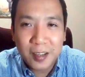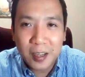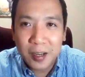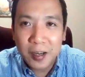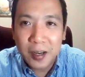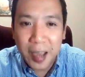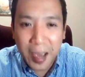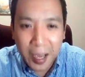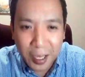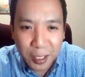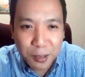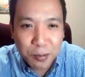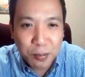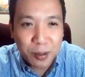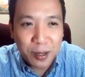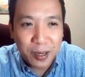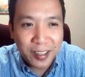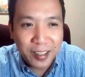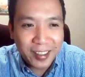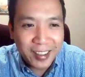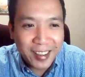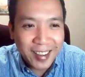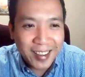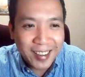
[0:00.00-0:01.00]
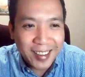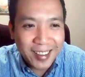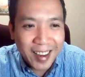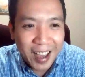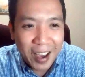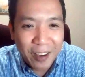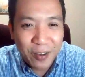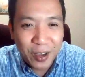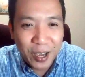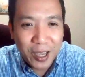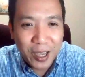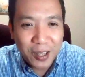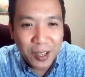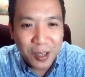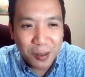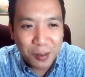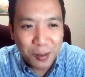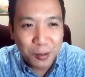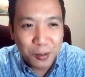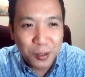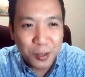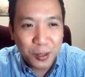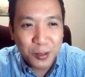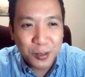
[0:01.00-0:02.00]
an expert in navigating
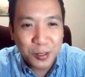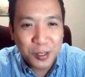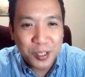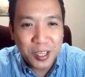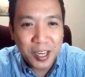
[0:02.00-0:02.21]
through those